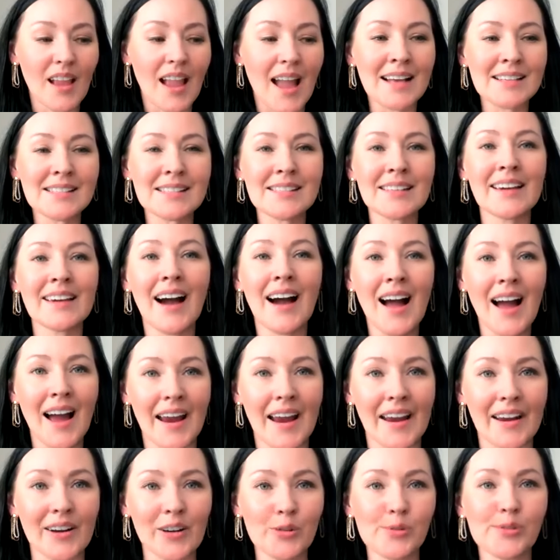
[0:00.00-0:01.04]
as the
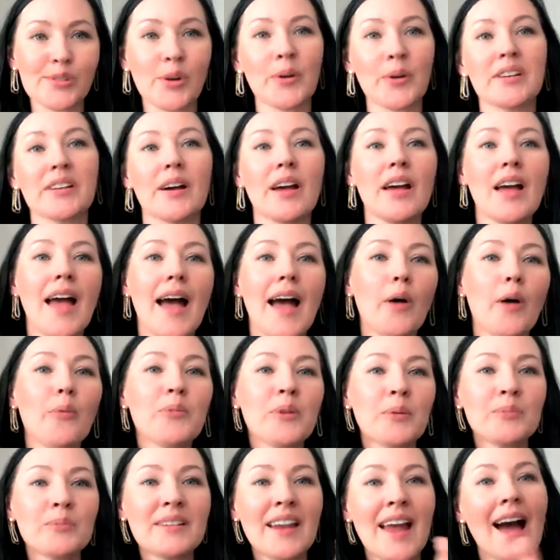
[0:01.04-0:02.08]
guide who's going to help
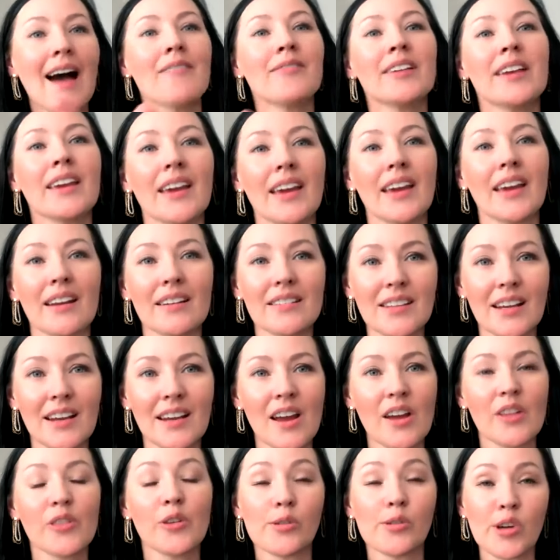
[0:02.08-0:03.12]
them navigate
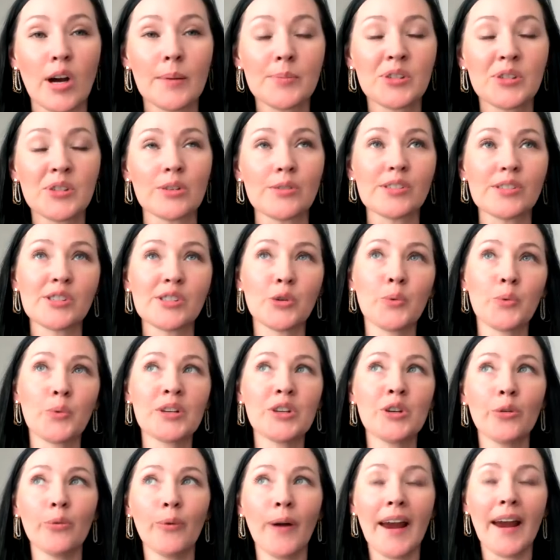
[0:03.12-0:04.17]
those obstacles. So when
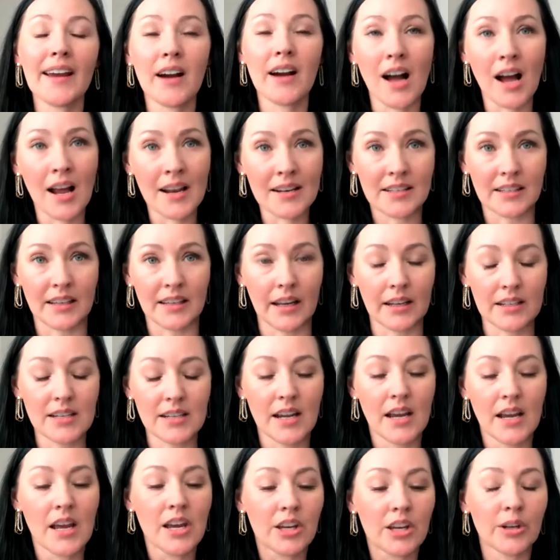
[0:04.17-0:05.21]
you write content,
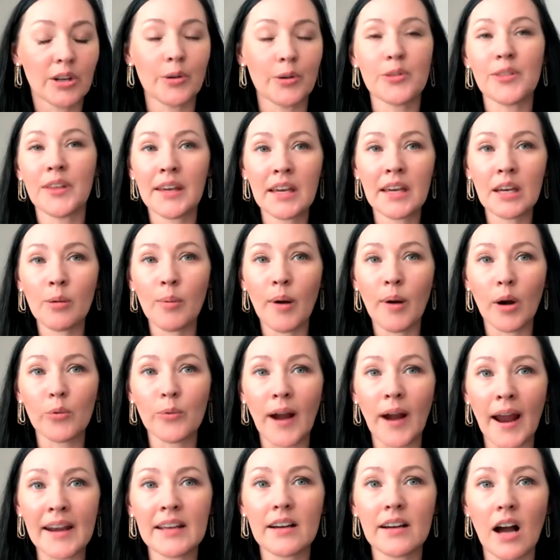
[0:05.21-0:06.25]
you know, thinking about
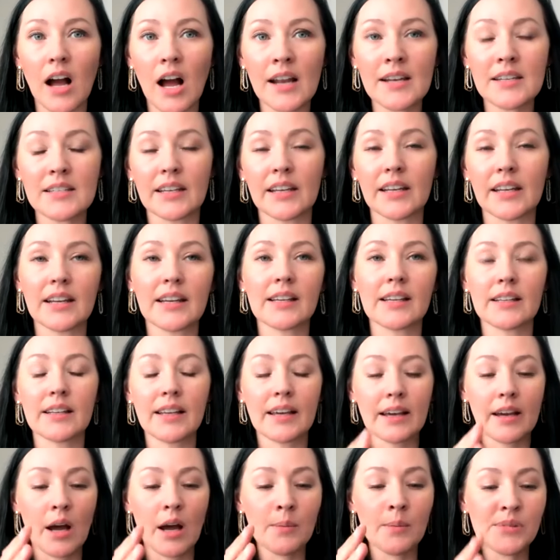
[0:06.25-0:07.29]
writing content, it,
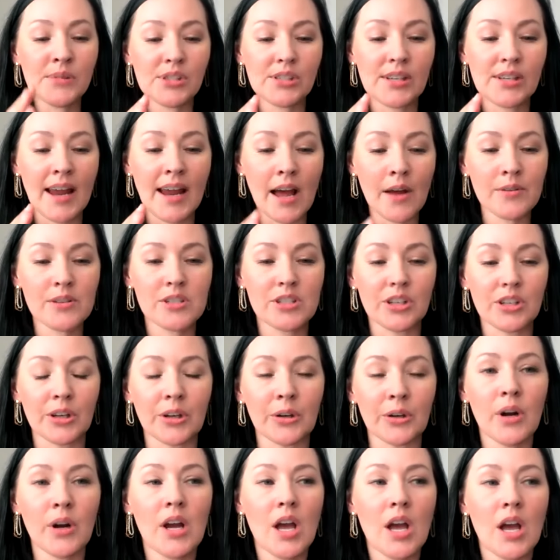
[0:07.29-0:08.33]
it comes down
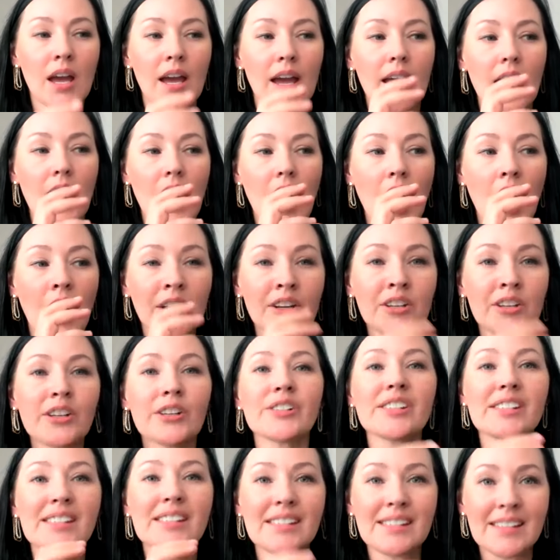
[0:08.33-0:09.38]
to
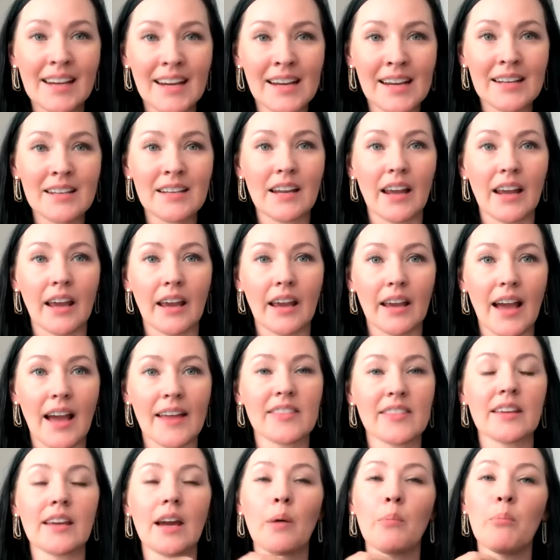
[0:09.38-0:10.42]
understanding
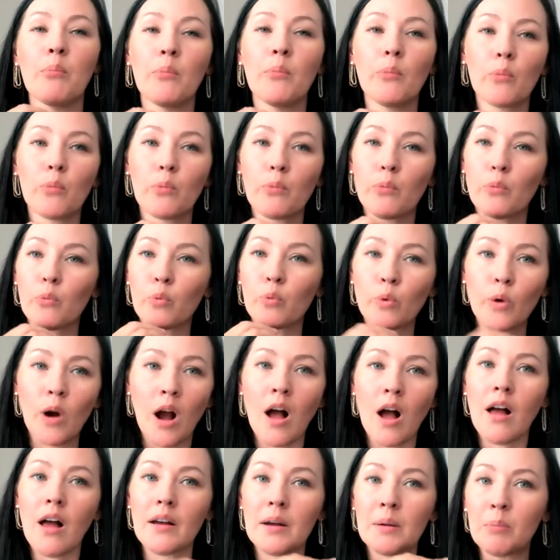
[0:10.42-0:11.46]
at the um,
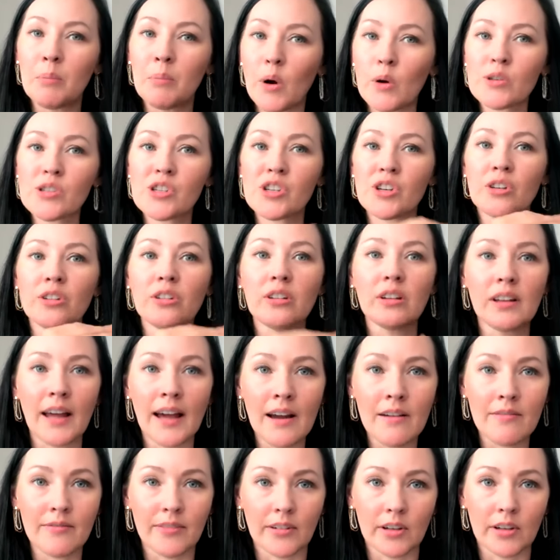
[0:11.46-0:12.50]
raw emotional
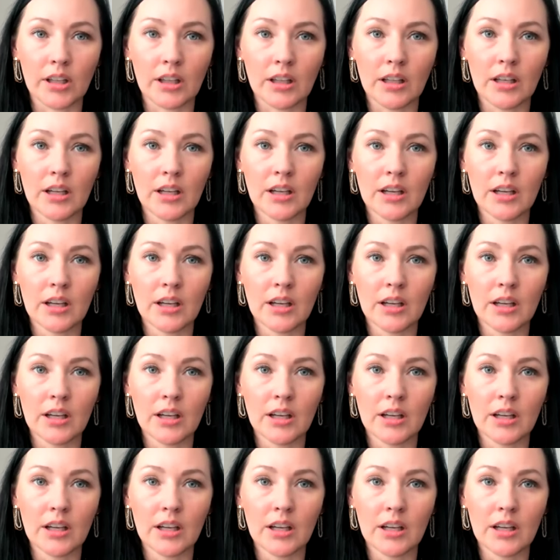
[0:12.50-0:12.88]
level